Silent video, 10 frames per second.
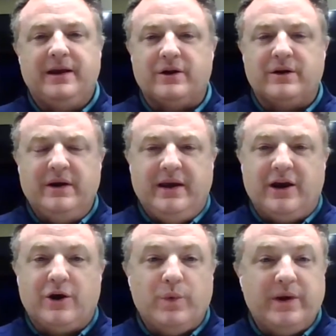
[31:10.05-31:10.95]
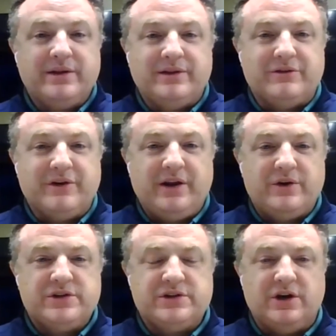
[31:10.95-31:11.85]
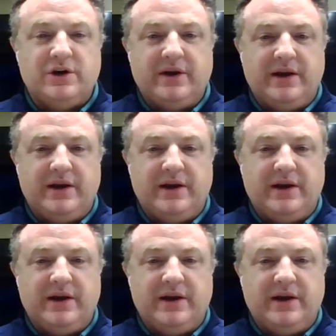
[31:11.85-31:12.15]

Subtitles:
our weekly radio show,